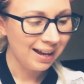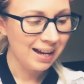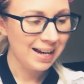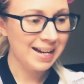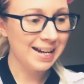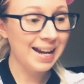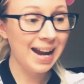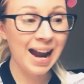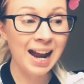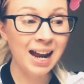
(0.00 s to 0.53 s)

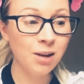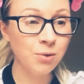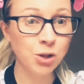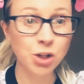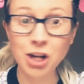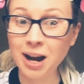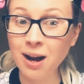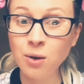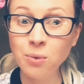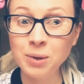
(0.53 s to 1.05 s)
Now,
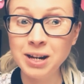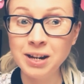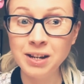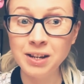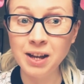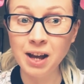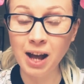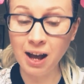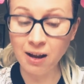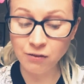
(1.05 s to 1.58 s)
shall we
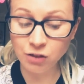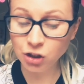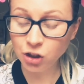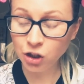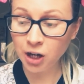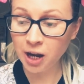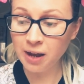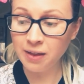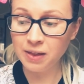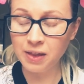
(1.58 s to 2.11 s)
have a
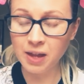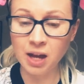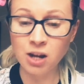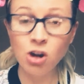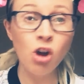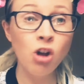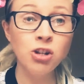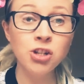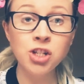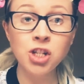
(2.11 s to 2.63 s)
look at an
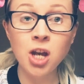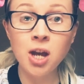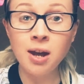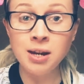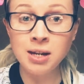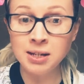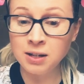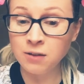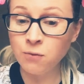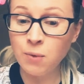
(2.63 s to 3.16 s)

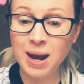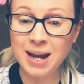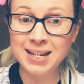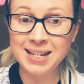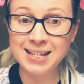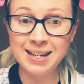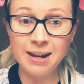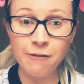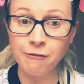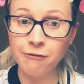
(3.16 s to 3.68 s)
alternative way, a
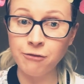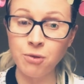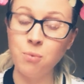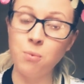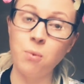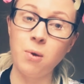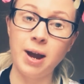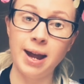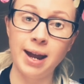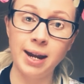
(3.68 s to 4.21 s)
different
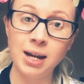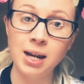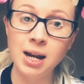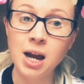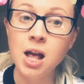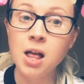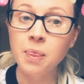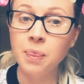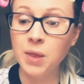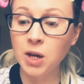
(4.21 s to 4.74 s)
way
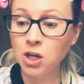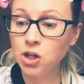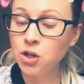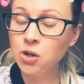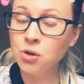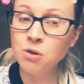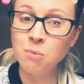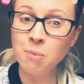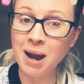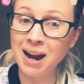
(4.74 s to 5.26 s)
that
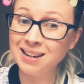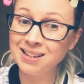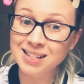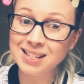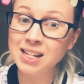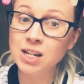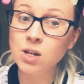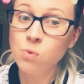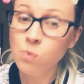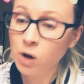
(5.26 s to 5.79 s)
you might
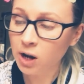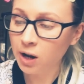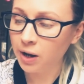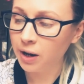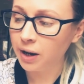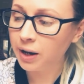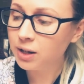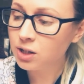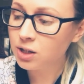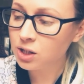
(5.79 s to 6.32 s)
see
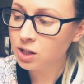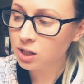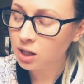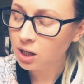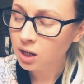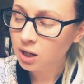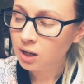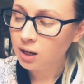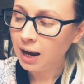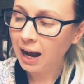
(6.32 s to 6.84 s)
words
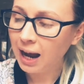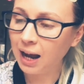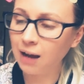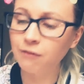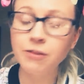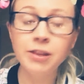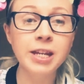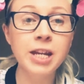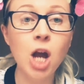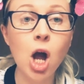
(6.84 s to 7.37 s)

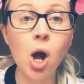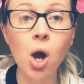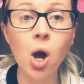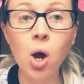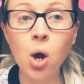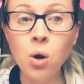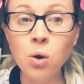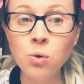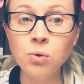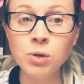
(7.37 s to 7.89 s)
have the
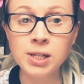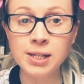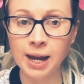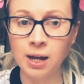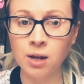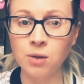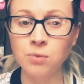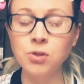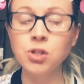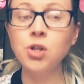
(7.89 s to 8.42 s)
O
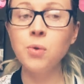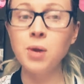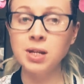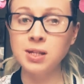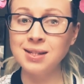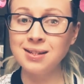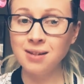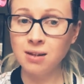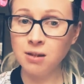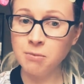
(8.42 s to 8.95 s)
sound. So it
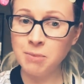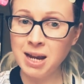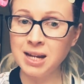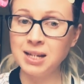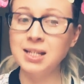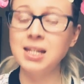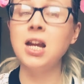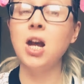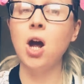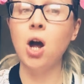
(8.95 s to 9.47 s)
still makes
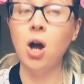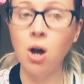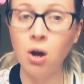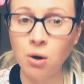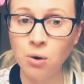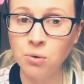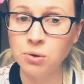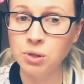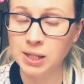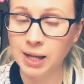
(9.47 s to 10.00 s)
the
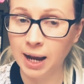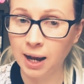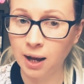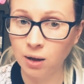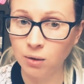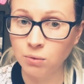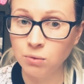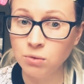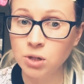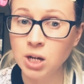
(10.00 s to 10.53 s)
O
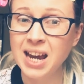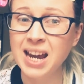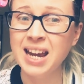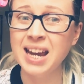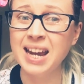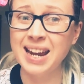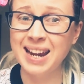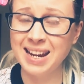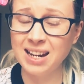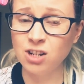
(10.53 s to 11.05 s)
sound,
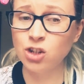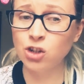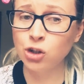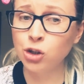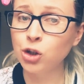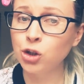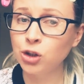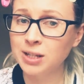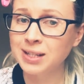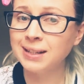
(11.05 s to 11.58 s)
it just
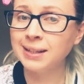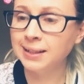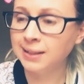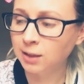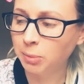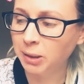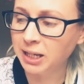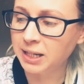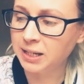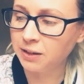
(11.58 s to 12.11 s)
looks a little
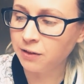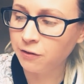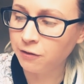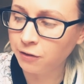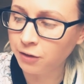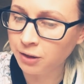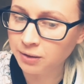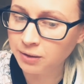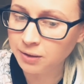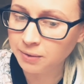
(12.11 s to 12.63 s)
bit
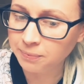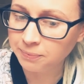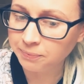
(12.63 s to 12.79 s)
different.